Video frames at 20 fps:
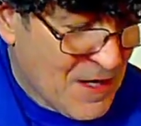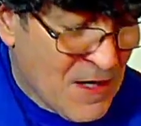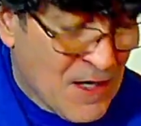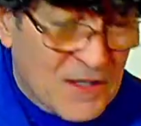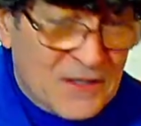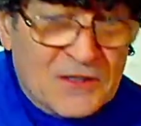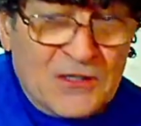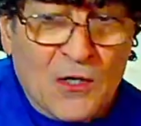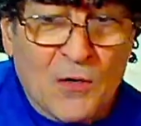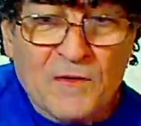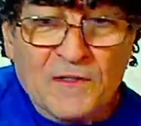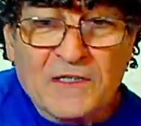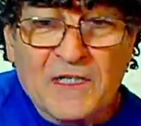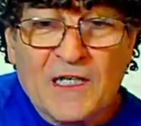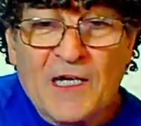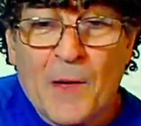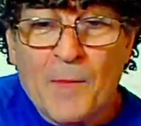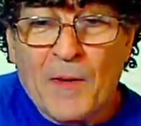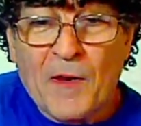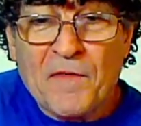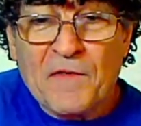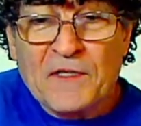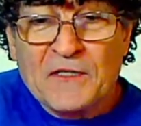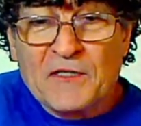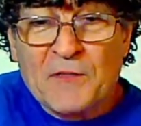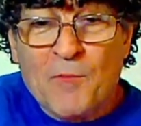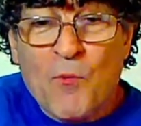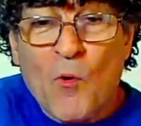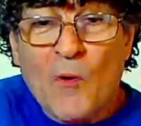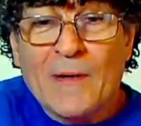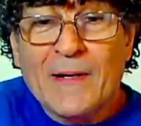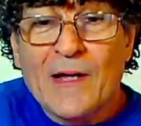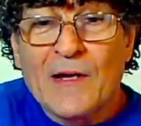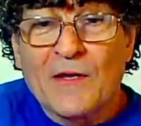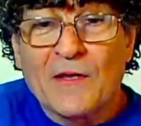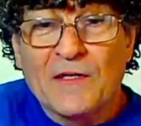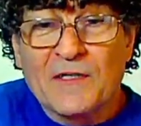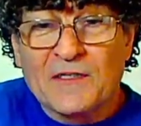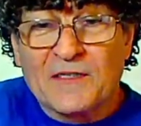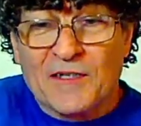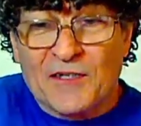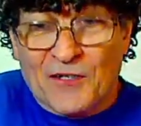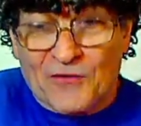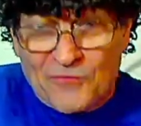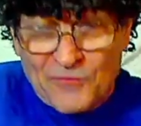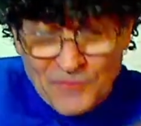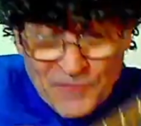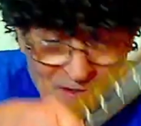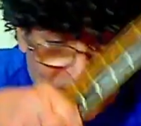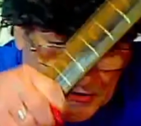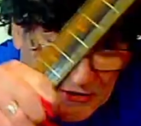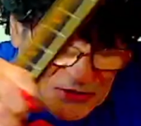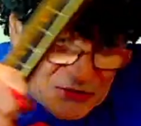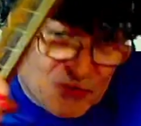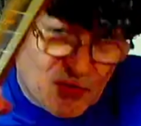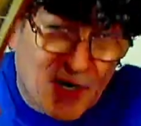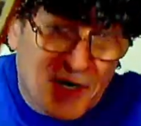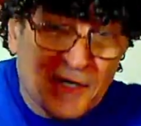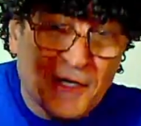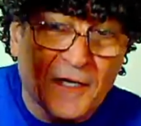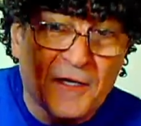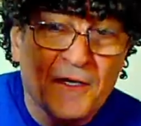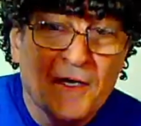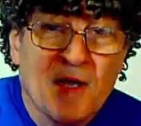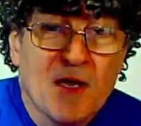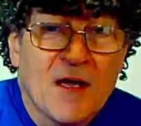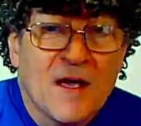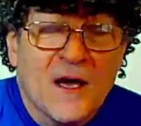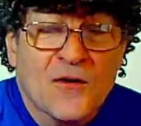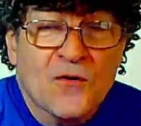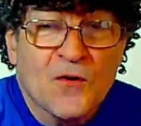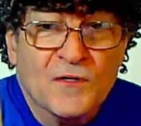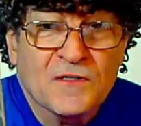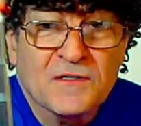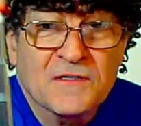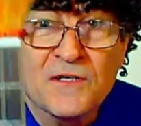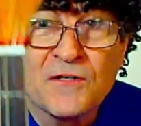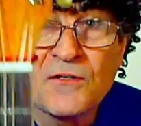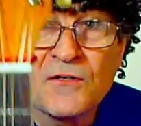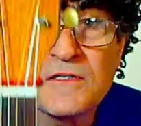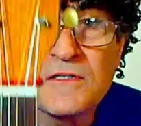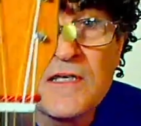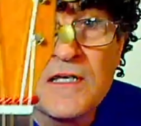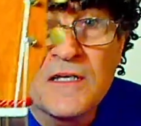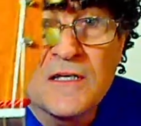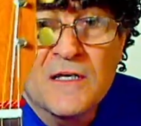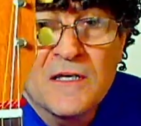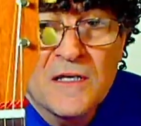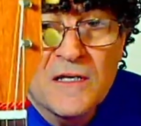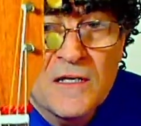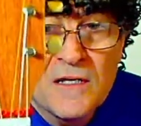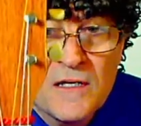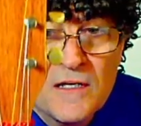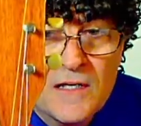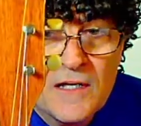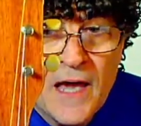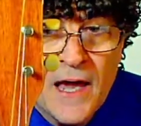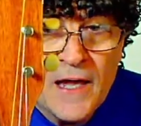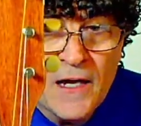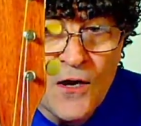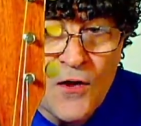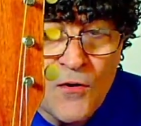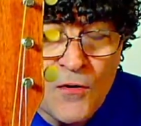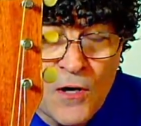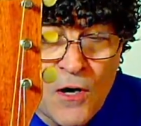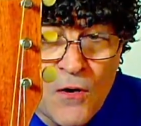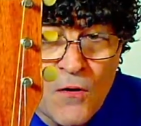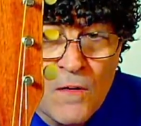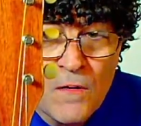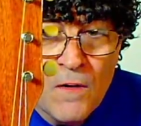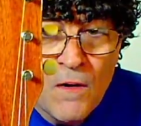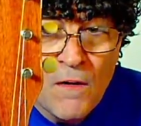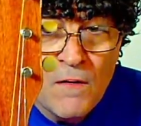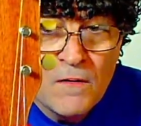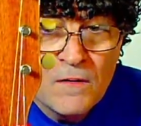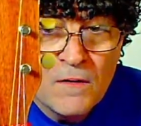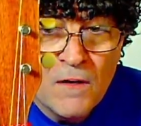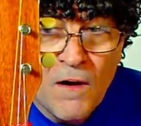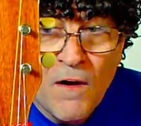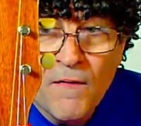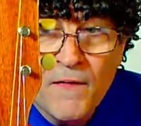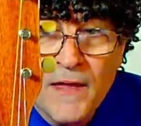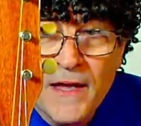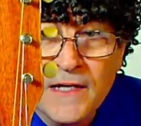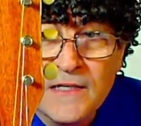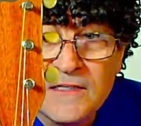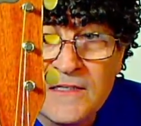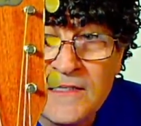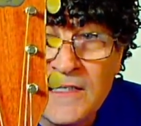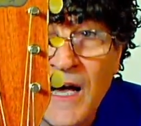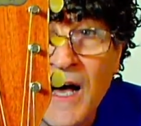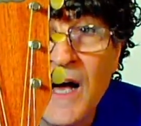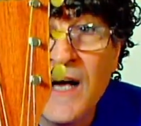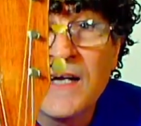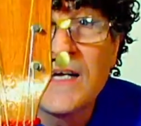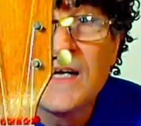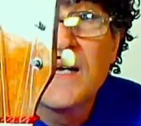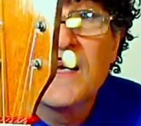So there's a couple of things to point out on this that are really striking. Of course, there is the K logo on the headstock.